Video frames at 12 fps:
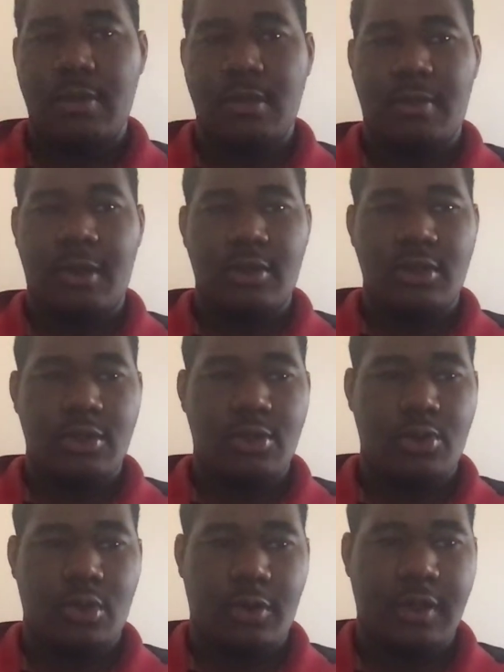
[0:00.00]
about this
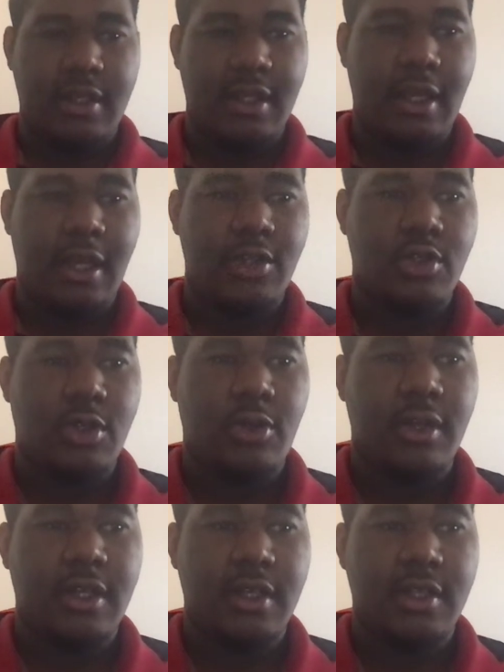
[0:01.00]
story, they had to
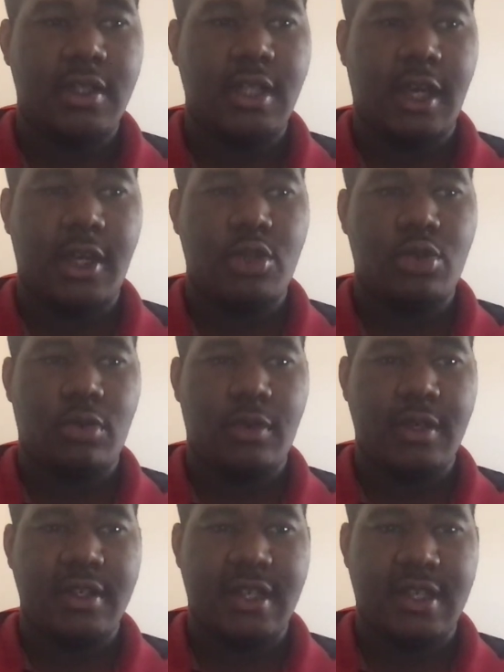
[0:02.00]
credit the Ice
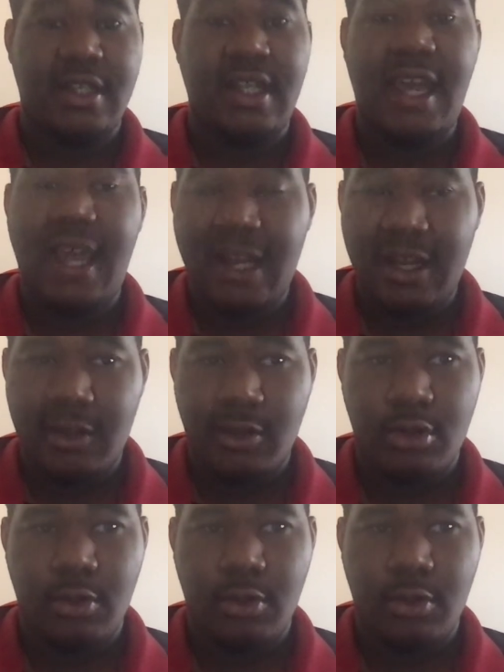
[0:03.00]
Warriors as aliens,